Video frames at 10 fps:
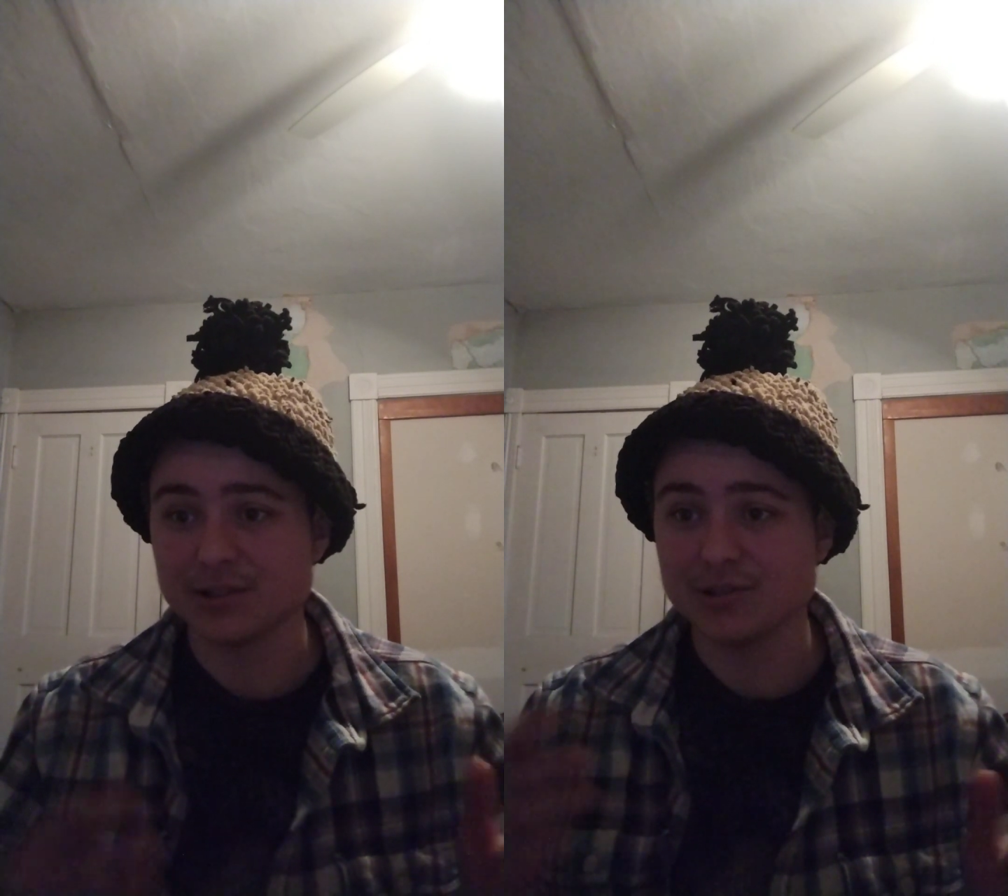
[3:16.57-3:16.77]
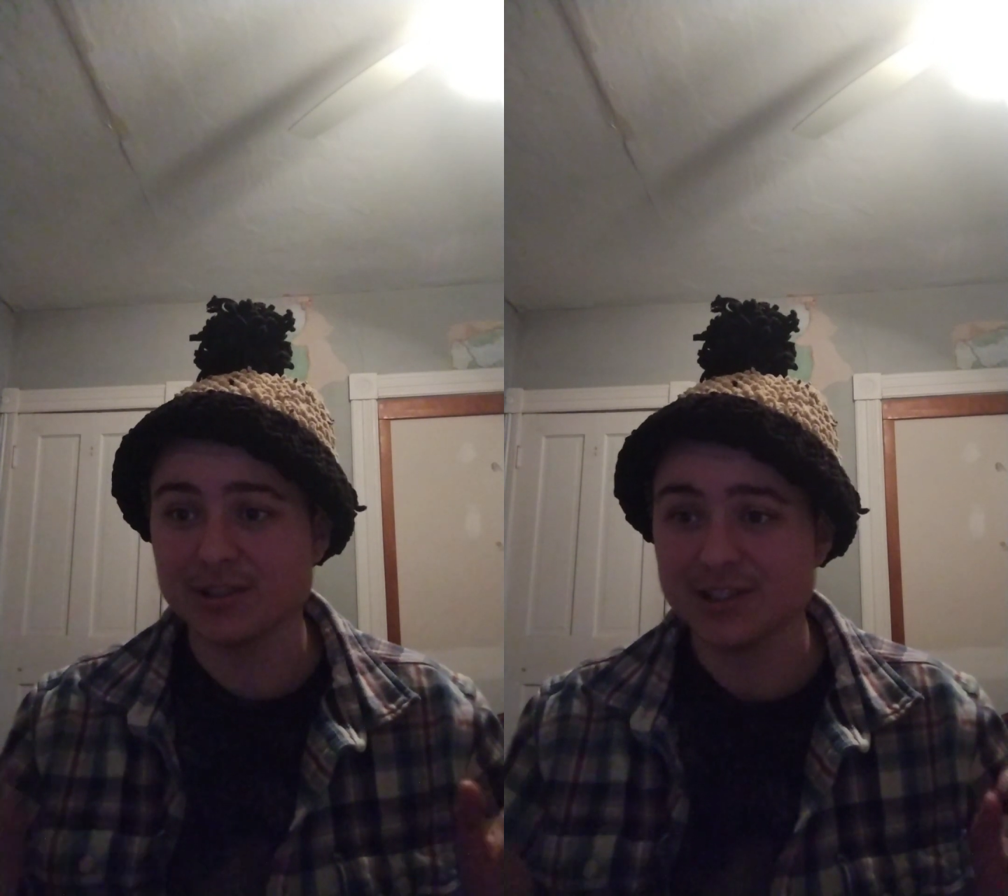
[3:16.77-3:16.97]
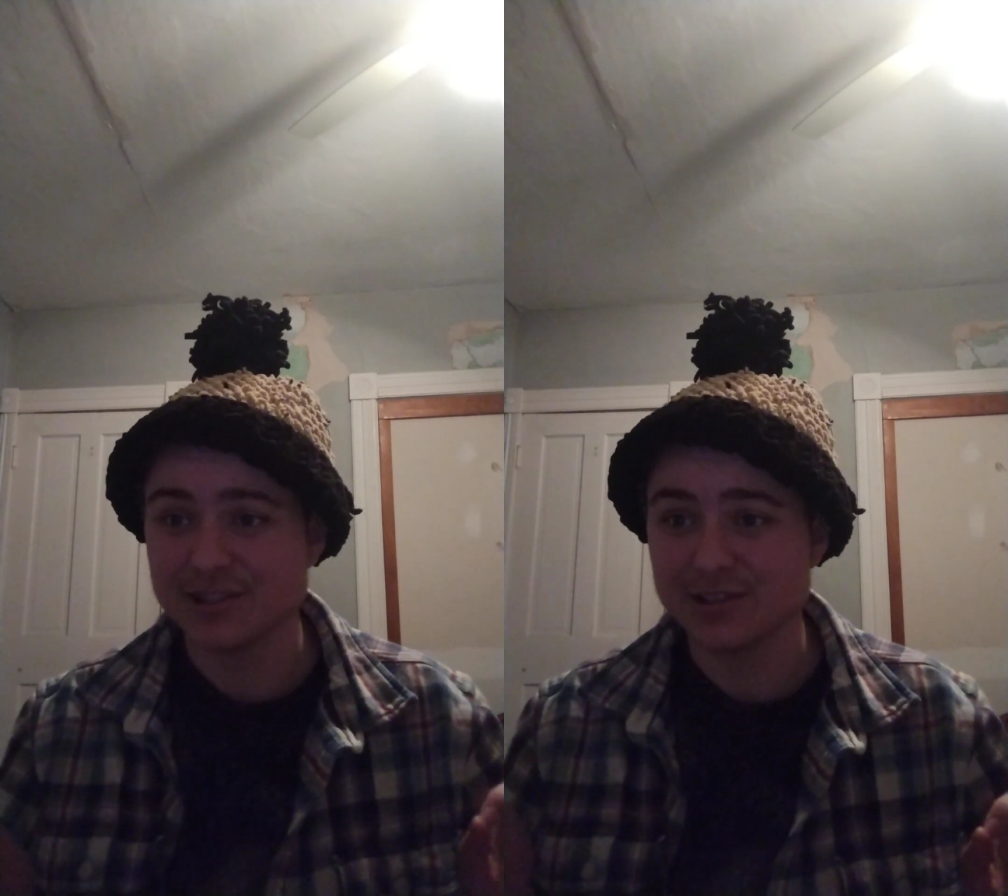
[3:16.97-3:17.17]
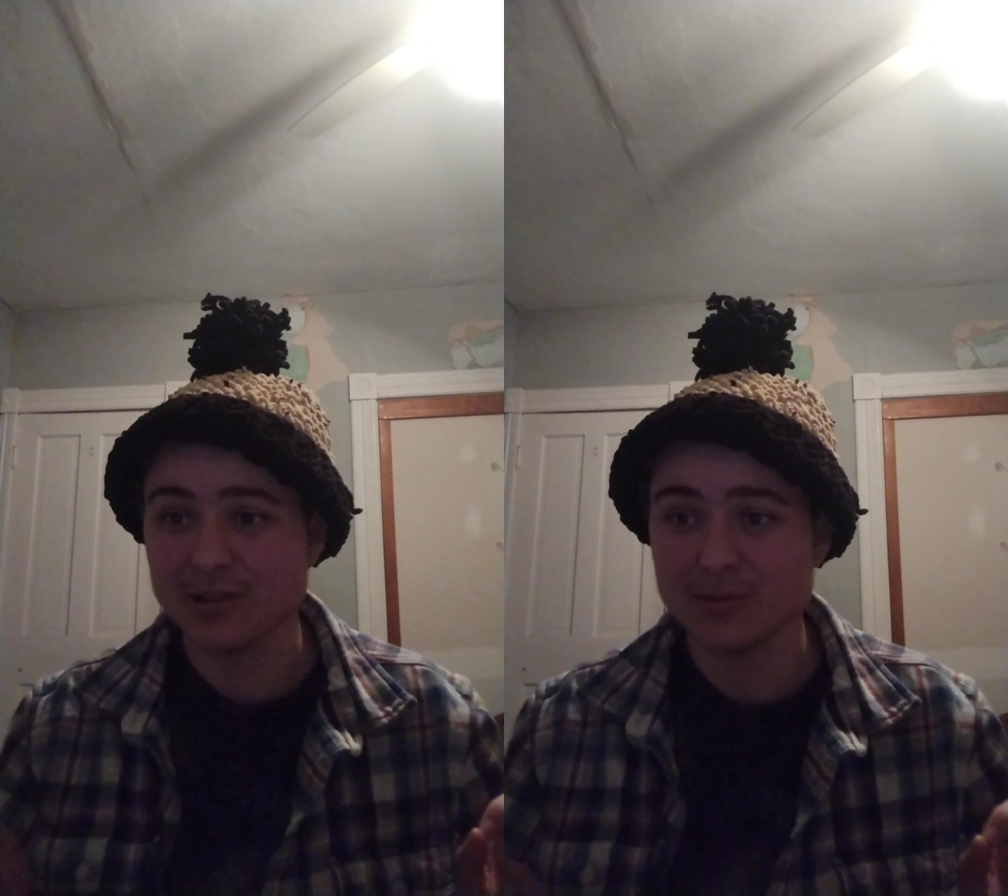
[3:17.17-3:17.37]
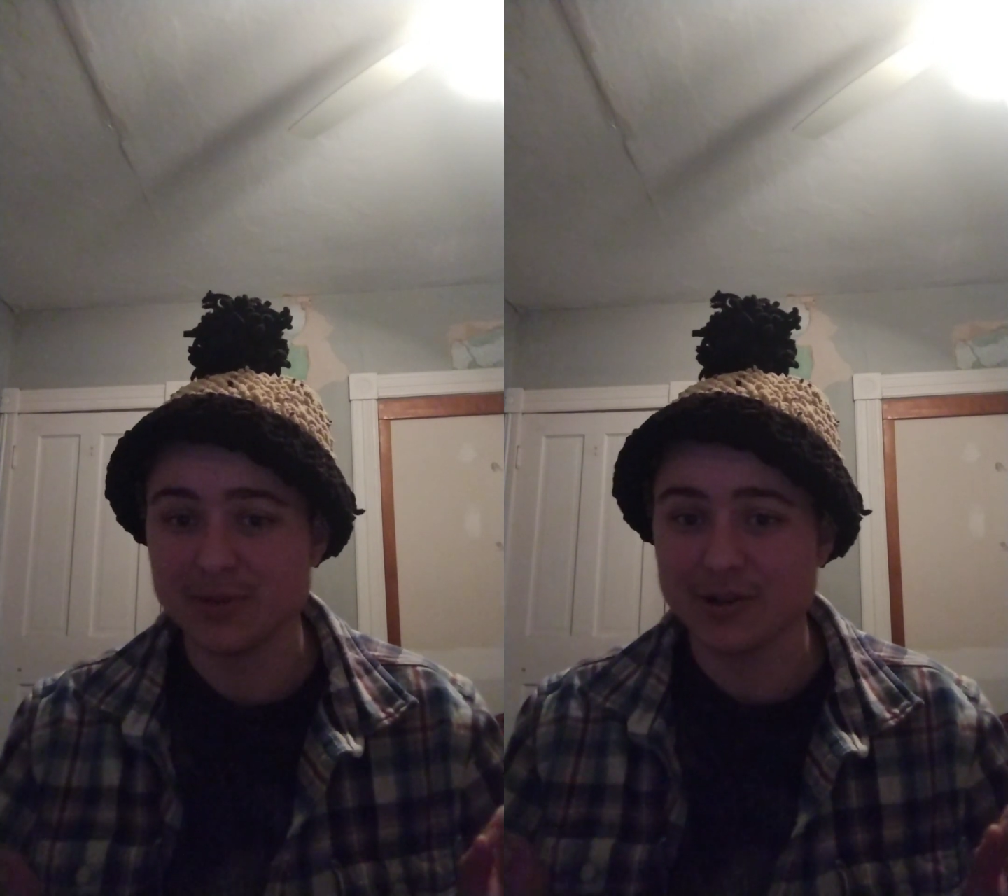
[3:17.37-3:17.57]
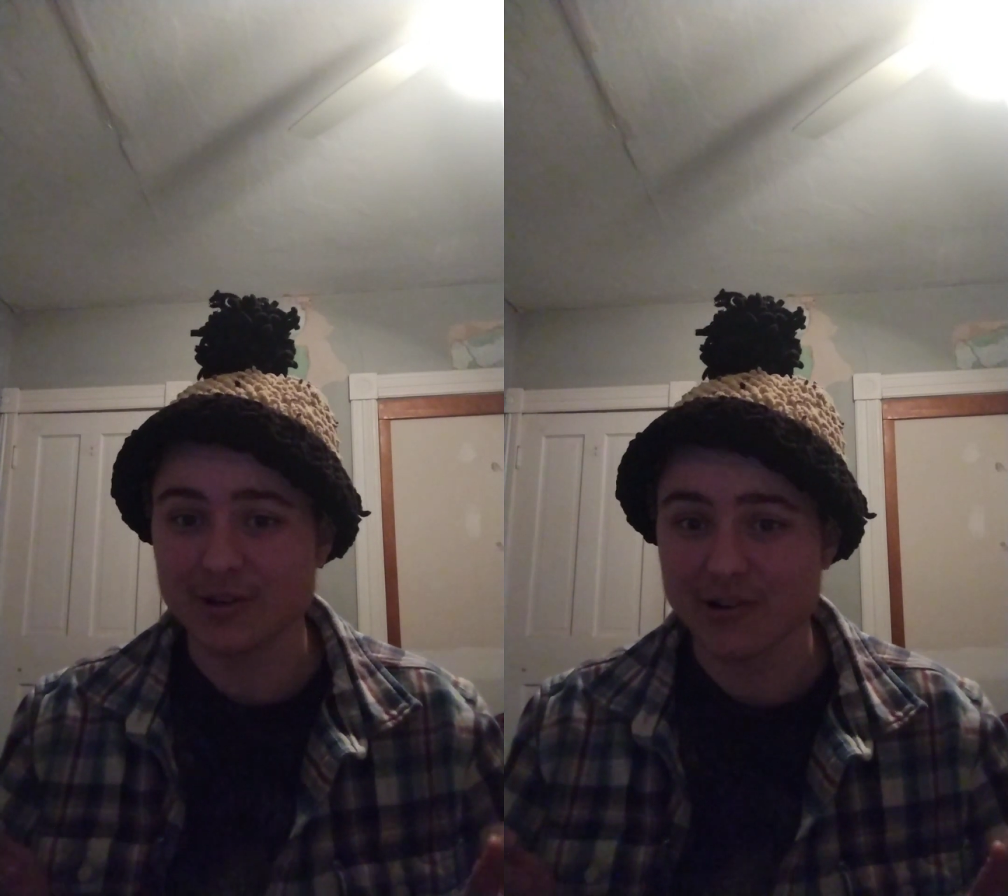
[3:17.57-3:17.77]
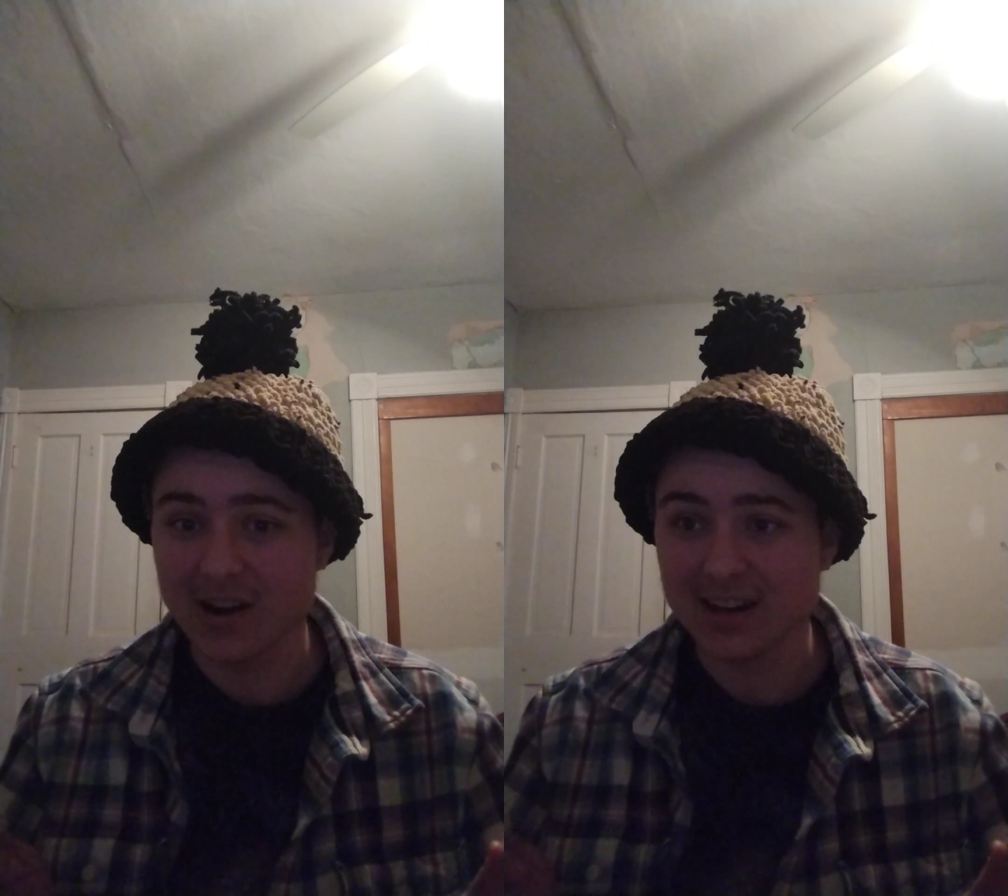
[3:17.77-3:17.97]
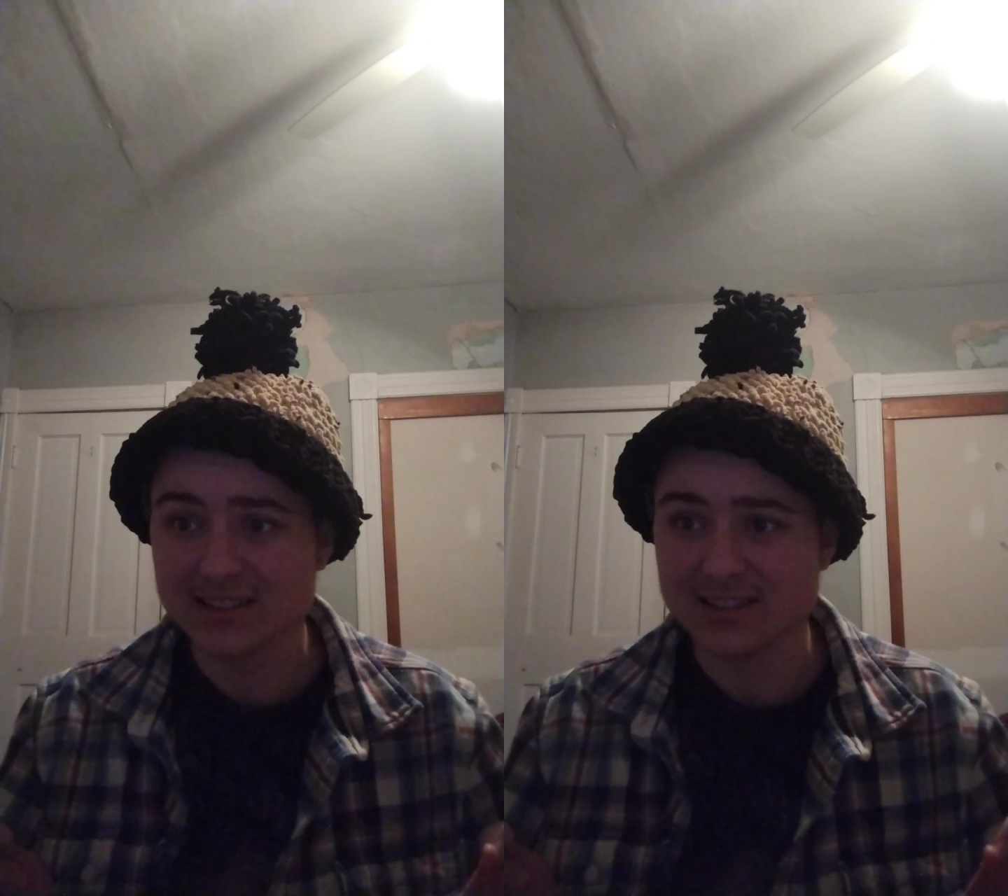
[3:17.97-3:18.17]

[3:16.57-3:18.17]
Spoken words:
traditional bureaucratic